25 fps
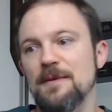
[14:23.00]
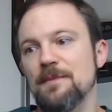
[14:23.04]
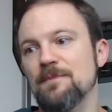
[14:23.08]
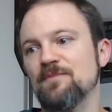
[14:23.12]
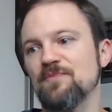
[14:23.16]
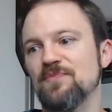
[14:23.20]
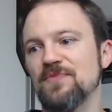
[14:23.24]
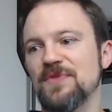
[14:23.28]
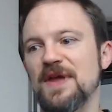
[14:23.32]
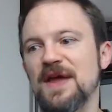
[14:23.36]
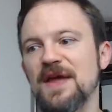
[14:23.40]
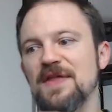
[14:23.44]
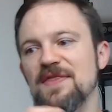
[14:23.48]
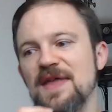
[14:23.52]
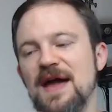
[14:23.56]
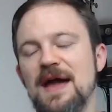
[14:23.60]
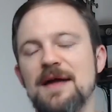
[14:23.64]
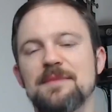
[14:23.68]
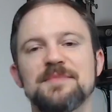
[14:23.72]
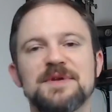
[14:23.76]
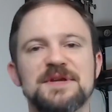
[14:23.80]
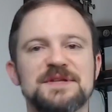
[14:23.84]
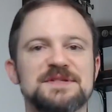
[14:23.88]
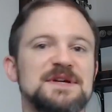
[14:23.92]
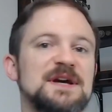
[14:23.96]
and that
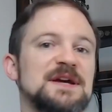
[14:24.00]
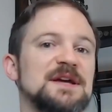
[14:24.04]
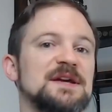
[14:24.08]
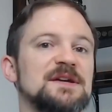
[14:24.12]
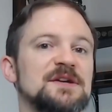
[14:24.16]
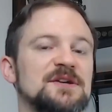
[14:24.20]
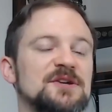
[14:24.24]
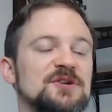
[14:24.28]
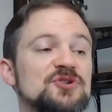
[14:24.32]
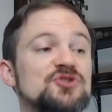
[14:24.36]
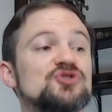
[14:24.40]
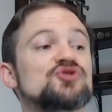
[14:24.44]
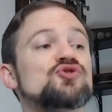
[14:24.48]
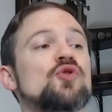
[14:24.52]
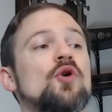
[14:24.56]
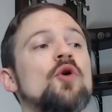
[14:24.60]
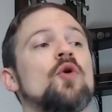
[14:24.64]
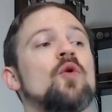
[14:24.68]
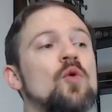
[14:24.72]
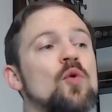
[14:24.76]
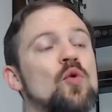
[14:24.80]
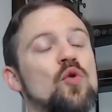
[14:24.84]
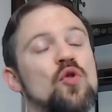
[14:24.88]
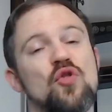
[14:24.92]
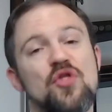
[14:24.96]
means I can
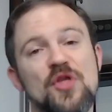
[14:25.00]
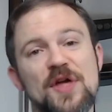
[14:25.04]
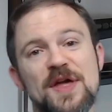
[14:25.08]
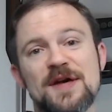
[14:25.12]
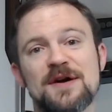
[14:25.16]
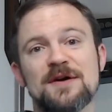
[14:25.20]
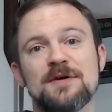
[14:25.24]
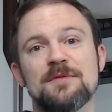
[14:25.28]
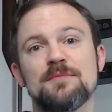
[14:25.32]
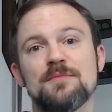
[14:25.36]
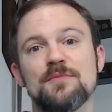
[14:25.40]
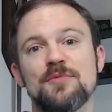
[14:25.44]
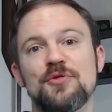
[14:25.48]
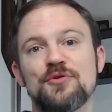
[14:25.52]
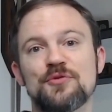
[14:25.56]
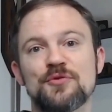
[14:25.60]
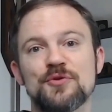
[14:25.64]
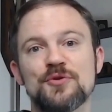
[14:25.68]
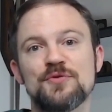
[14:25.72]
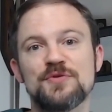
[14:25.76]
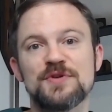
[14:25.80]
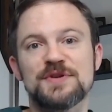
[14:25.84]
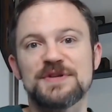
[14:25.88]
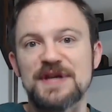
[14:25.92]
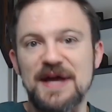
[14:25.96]
control them through
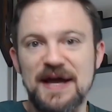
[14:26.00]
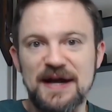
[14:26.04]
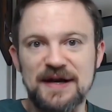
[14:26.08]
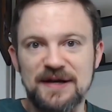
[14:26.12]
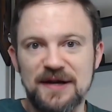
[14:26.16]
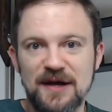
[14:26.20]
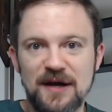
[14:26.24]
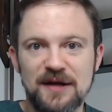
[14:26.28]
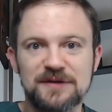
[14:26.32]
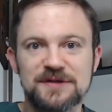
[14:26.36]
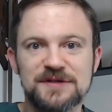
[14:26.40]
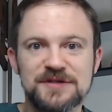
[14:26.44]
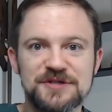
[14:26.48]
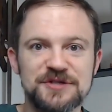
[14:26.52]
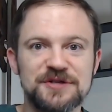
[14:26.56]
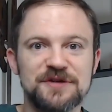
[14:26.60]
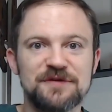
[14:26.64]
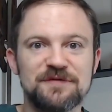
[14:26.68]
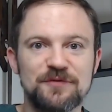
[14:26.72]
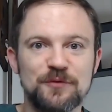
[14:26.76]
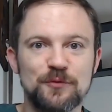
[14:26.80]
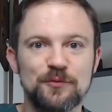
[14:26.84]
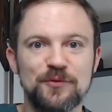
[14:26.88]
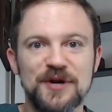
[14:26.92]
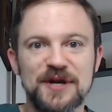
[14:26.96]
the technology of
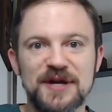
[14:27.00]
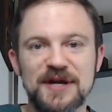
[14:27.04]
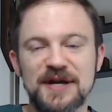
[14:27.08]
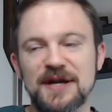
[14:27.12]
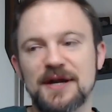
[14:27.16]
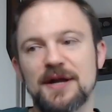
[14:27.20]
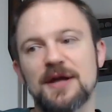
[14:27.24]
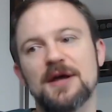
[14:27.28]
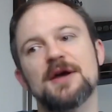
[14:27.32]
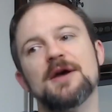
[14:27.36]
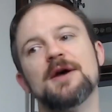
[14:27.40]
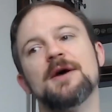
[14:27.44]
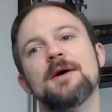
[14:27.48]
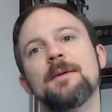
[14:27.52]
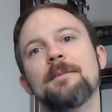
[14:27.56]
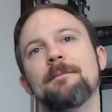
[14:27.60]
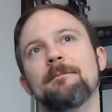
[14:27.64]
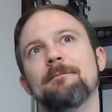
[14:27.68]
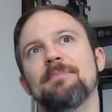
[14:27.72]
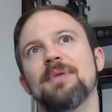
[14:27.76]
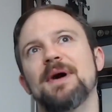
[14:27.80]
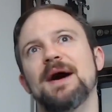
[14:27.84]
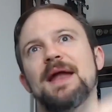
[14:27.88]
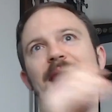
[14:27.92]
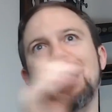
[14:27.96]
the ring,
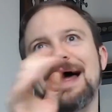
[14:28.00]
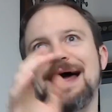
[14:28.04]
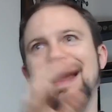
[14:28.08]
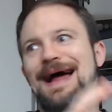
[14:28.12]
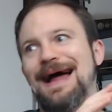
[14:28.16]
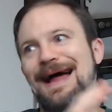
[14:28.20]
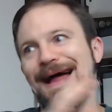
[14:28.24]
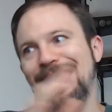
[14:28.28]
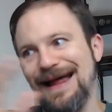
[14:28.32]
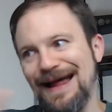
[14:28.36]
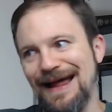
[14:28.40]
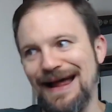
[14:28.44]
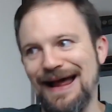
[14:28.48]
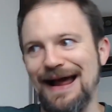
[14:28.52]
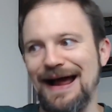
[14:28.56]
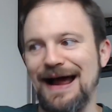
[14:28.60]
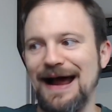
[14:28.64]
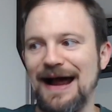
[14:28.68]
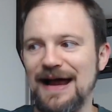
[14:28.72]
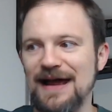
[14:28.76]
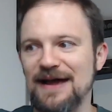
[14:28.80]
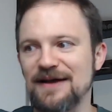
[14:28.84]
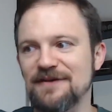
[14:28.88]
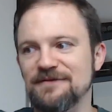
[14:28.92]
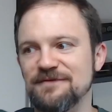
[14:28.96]
but I
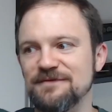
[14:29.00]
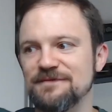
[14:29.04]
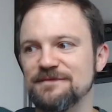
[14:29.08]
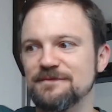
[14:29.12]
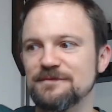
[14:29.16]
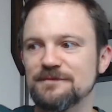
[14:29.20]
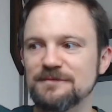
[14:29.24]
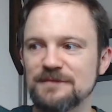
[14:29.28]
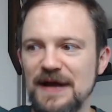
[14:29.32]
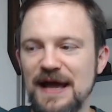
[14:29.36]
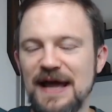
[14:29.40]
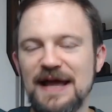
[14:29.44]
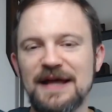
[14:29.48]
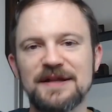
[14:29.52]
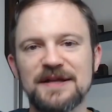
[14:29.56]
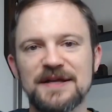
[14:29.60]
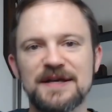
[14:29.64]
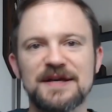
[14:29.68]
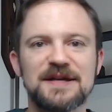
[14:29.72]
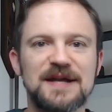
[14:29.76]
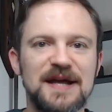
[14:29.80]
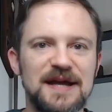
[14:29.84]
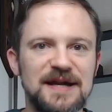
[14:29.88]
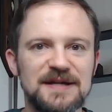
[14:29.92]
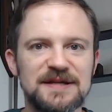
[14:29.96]
have
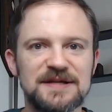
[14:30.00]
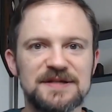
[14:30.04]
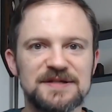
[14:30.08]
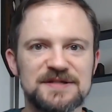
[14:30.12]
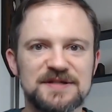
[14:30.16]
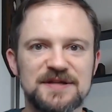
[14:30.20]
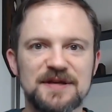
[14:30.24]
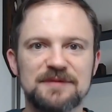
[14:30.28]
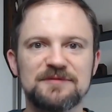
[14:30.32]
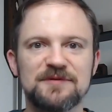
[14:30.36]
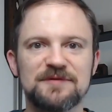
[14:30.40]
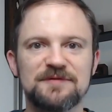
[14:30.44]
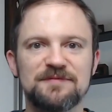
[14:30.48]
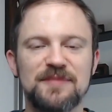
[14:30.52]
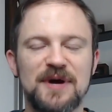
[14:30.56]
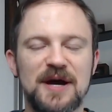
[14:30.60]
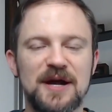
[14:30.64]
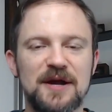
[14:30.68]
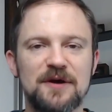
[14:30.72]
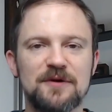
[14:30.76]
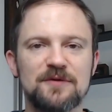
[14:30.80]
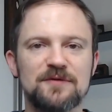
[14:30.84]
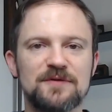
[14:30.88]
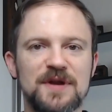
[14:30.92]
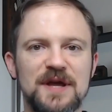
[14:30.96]
alienated some of my
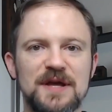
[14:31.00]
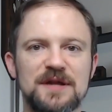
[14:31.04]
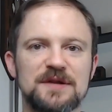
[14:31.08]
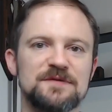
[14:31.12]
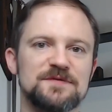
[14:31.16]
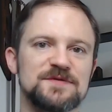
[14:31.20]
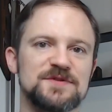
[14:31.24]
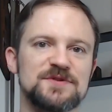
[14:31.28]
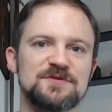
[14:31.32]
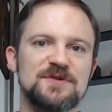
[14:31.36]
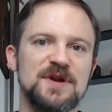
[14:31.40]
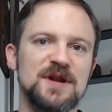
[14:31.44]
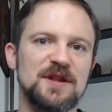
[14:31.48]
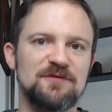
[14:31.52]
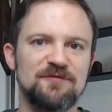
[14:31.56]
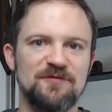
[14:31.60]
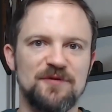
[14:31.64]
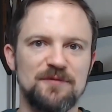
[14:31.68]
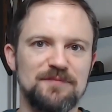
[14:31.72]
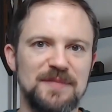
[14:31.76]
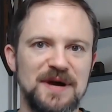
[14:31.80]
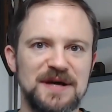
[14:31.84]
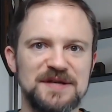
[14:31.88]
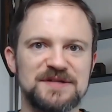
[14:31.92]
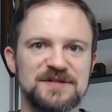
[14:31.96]
own native strength from
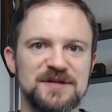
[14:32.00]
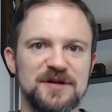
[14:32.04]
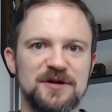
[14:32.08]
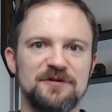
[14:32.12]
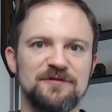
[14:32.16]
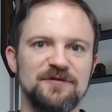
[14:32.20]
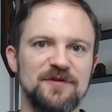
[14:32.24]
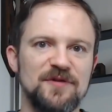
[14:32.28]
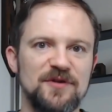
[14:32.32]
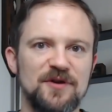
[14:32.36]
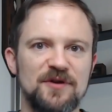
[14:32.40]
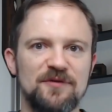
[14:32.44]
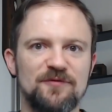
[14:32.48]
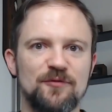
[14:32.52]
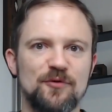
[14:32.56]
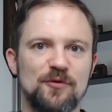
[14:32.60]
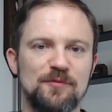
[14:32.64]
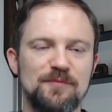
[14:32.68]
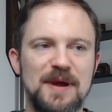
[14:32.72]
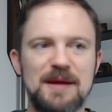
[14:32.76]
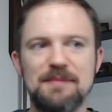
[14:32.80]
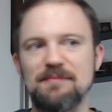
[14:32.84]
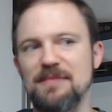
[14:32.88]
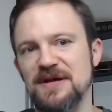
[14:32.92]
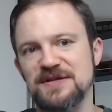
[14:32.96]
myself and therefore
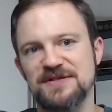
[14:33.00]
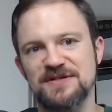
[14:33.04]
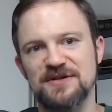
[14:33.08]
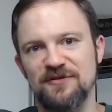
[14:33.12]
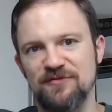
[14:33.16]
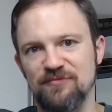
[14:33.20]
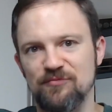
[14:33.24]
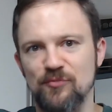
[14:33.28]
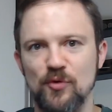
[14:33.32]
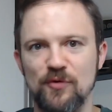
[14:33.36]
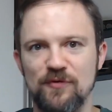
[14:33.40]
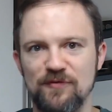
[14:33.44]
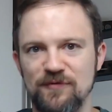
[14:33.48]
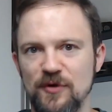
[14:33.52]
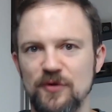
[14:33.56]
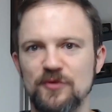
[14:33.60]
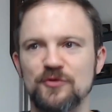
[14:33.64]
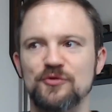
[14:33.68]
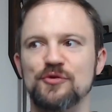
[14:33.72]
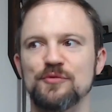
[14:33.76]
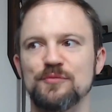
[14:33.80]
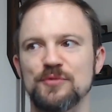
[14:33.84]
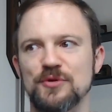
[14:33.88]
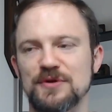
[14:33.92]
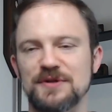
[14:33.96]
made myself more
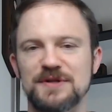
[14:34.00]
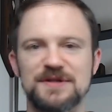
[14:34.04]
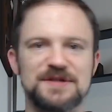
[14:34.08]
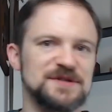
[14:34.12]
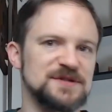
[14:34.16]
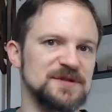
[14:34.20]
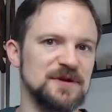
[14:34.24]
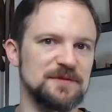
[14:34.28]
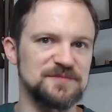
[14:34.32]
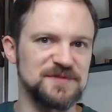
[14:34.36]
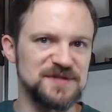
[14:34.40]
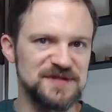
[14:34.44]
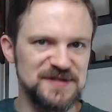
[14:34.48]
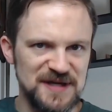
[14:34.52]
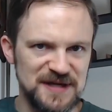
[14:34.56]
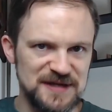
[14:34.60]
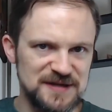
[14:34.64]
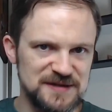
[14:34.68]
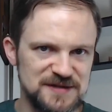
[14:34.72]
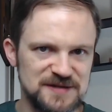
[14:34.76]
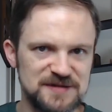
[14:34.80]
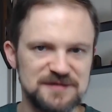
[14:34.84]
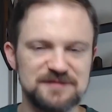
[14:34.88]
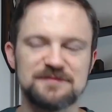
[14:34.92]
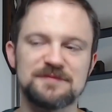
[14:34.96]
vulnerable in some
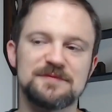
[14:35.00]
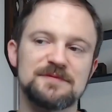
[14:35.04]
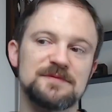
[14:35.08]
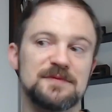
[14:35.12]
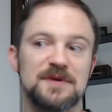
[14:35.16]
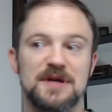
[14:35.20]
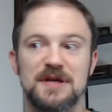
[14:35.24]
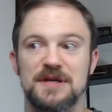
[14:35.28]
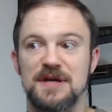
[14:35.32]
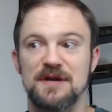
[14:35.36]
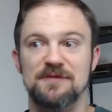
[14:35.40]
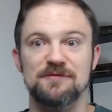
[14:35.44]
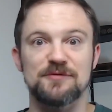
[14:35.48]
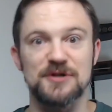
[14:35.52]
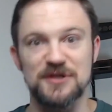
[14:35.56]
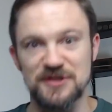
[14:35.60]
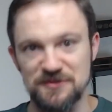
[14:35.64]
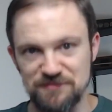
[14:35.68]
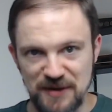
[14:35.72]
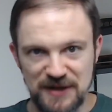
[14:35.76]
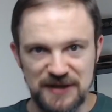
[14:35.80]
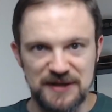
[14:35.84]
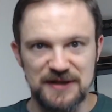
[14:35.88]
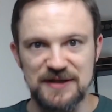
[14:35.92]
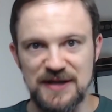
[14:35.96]
sense. He never
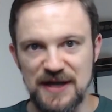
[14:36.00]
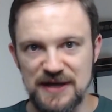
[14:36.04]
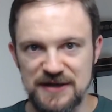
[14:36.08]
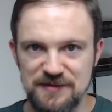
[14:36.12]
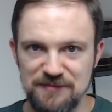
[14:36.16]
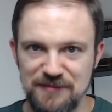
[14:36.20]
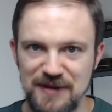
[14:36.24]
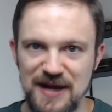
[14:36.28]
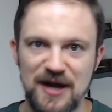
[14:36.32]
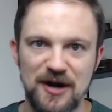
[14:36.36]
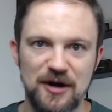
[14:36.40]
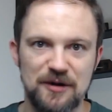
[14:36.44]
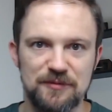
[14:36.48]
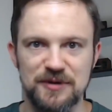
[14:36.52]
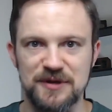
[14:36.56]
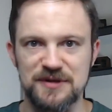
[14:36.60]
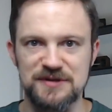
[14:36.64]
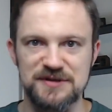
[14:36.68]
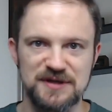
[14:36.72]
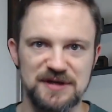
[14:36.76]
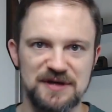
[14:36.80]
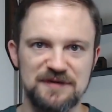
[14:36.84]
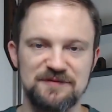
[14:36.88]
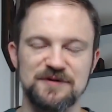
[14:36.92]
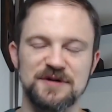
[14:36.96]
expected that to matter because he
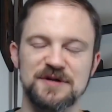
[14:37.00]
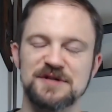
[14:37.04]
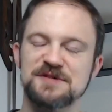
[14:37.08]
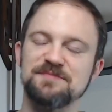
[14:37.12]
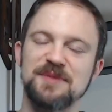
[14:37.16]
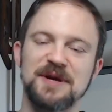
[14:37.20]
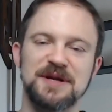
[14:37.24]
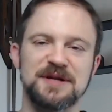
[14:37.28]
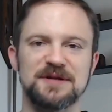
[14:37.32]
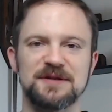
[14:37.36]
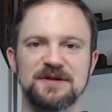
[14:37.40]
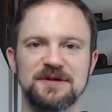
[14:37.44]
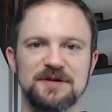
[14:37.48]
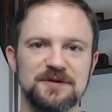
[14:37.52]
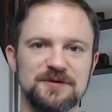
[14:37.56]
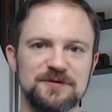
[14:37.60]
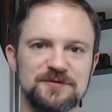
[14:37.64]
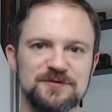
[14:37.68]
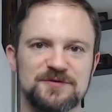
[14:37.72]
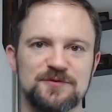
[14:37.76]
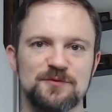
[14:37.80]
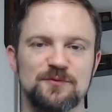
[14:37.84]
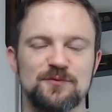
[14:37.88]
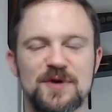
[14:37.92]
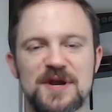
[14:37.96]
never expected to lose
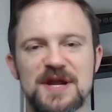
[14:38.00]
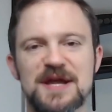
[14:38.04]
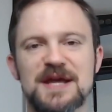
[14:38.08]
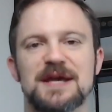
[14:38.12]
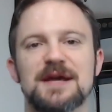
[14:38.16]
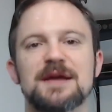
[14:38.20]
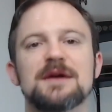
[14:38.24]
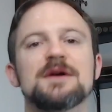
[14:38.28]
the ring,